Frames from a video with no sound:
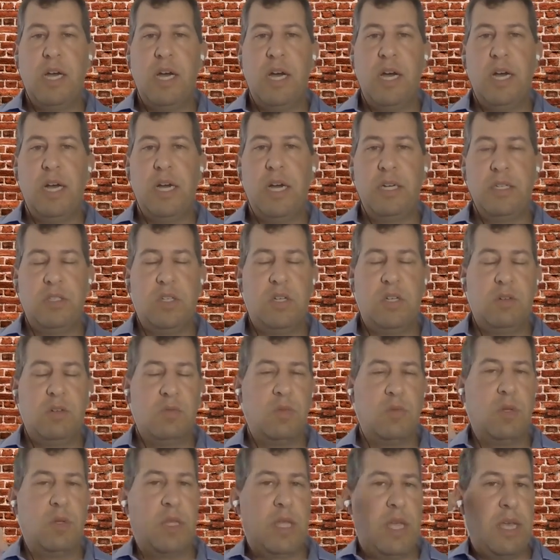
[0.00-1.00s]

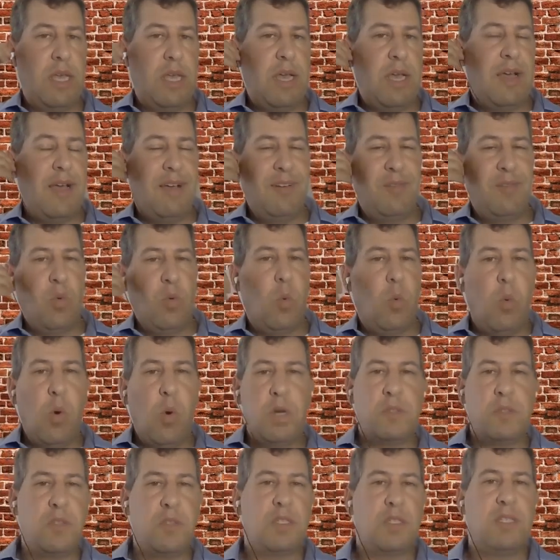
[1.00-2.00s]

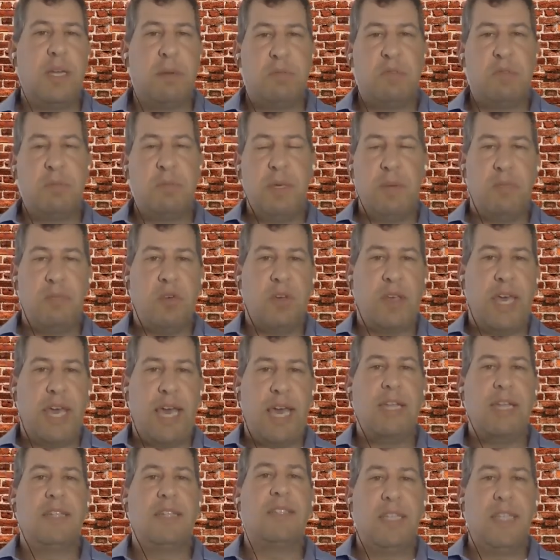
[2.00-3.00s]
What are the steps people
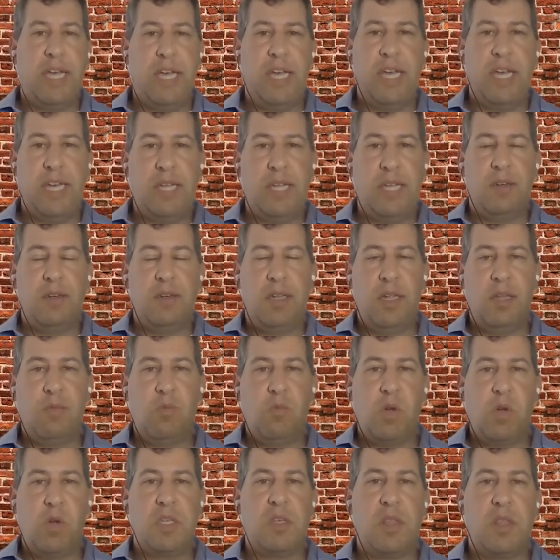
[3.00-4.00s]
can take, and
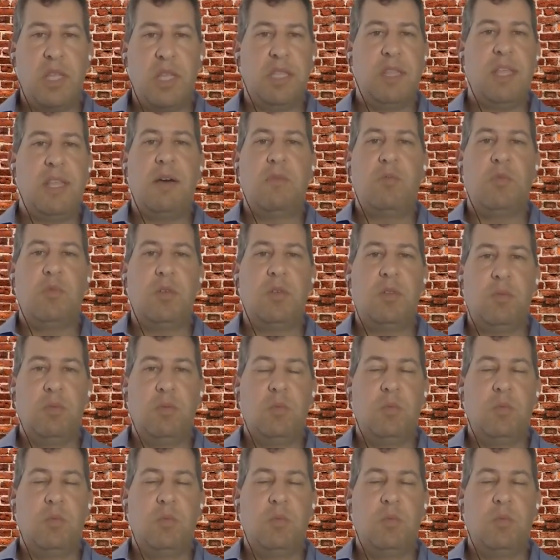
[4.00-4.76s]
what do you think that will,